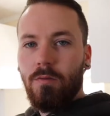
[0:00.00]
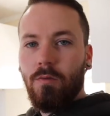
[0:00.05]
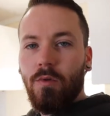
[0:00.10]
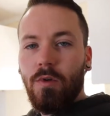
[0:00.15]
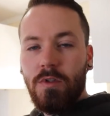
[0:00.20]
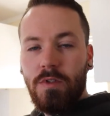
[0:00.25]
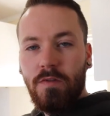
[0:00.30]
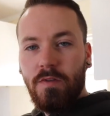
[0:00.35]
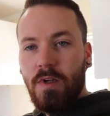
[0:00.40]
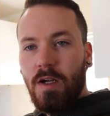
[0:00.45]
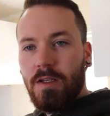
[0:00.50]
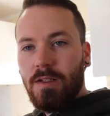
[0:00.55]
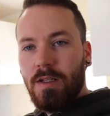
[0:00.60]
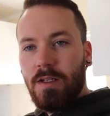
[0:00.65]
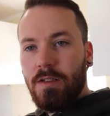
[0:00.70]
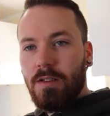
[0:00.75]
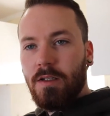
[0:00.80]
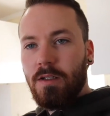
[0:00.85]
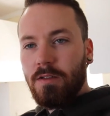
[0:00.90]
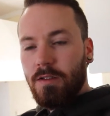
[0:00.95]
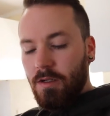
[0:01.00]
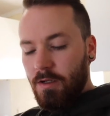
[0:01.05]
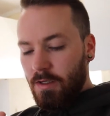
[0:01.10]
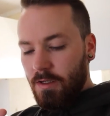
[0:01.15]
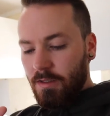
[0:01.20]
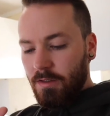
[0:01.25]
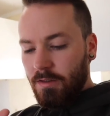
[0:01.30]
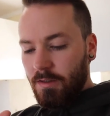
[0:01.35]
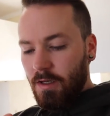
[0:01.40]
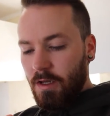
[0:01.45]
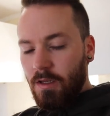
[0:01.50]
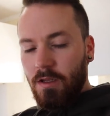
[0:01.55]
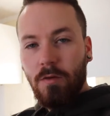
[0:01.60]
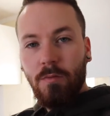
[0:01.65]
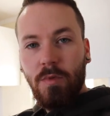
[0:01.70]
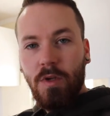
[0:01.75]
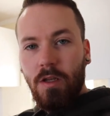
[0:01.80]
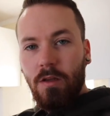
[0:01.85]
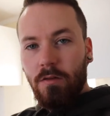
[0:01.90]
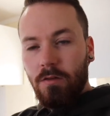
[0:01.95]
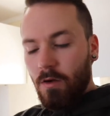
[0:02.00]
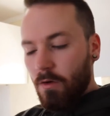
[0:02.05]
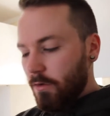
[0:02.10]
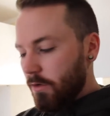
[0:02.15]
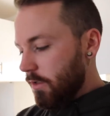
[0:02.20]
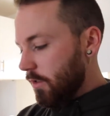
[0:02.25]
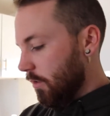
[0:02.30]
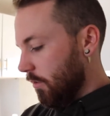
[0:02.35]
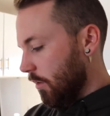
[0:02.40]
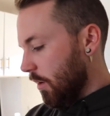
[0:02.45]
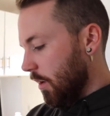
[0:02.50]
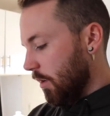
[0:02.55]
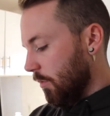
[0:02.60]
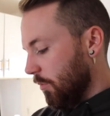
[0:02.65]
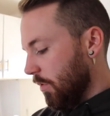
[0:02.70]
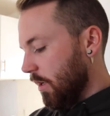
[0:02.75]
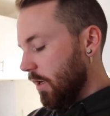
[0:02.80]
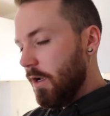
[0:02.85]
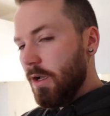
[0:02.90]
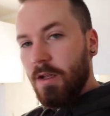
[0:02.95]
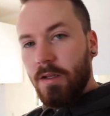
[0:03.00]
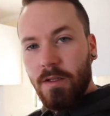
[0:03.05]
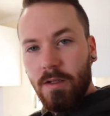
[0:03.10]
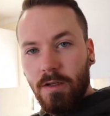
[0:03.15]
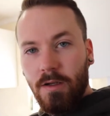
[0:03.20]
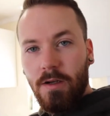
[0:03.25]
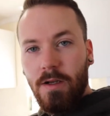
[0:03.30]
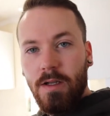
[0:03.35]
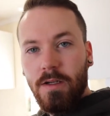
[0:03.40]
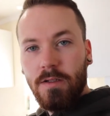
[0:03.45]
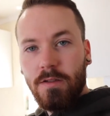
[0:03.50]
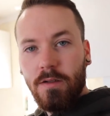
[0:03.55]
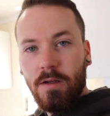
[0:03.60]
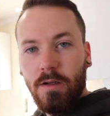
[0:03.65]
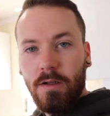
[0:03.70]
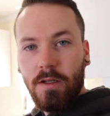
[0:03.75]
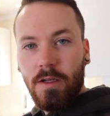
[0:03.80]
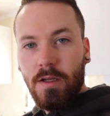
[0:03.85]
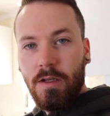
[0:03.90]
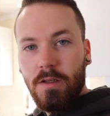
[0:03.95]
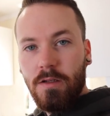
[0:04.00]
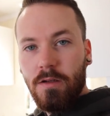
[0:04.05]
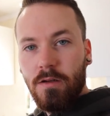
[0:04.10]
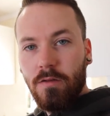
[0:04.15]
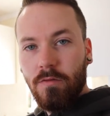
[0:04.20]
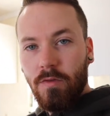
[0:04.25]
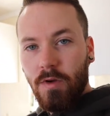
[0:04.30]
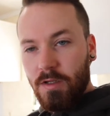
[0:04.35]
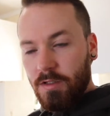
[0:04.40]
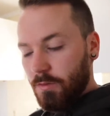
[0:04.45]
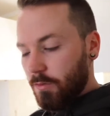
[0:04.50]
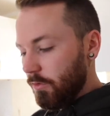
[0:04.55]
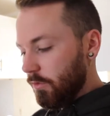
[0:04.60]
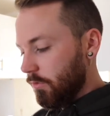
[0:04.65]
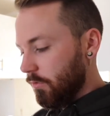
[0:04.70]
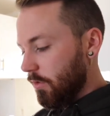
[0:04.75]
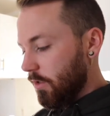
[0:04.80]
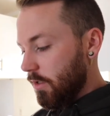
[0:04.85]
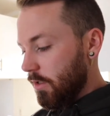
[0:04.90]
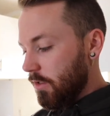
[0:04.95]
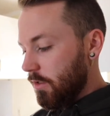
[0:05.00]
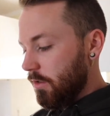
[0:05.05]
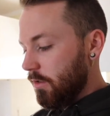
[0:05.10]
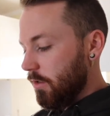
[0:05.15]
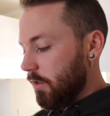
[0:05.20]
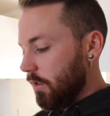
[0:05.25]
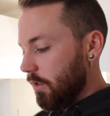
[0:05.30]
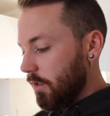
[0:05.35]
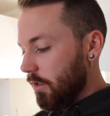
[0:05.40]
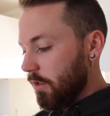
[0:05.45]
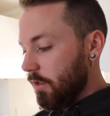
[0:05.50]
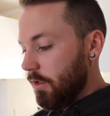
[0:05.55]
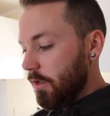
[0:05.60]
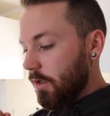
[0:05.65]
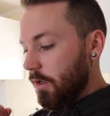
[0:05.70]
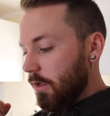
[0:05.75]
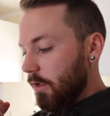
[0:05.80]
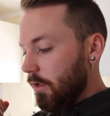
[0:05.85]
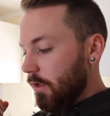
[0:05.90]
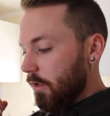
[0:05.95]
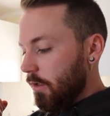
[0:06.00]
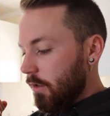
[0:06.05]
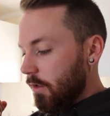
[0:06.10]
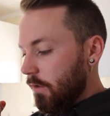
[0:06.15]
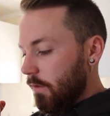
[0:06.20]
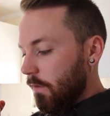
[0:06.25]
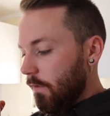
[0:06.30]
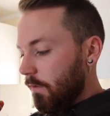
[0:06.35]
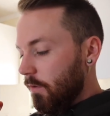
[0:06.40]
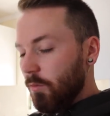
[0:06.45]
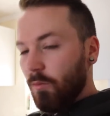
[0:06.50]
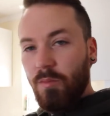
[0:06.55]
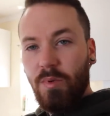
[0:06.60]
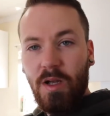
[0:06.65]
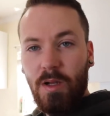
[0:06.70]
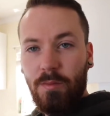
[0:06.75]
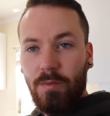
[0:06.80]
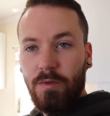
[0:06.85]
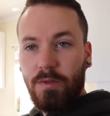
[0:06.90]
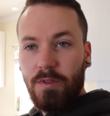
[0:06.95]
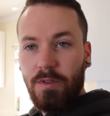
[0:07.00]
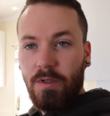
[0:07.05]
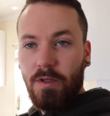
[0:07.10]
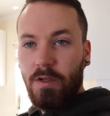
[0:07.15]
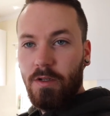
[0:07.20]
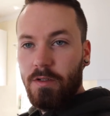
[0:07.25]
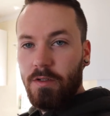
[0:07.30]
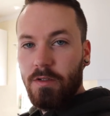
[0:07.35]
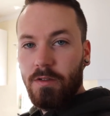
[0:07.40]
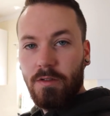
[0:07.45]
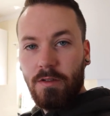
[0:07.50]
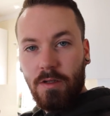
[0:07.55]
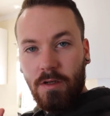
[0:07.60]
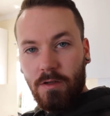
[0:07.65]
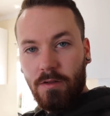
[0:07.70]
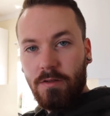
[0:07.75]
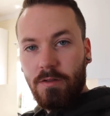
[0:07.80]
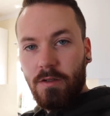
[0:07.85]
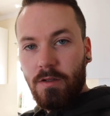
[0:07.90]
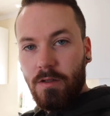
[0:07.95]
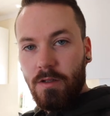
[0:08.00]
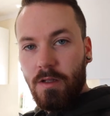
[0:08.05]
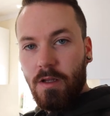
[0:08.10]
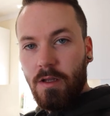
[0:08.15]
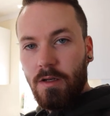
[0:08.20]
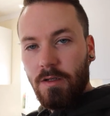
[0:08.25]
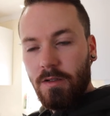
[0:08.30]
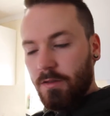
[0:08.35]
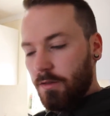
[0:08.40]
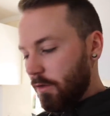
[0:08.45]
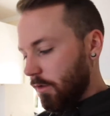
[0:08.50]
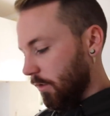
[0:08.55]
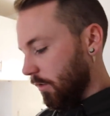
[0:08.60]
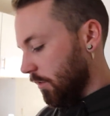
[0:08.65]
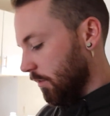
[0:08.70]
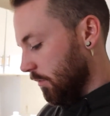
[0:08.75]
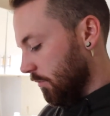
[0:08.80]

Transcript: Once you've got that done, go ahead and take your meat, throw it in your crock pot, and then go ahead and start getting your vegetables ready. You need some peppers and onions, and I'll show you that in a second.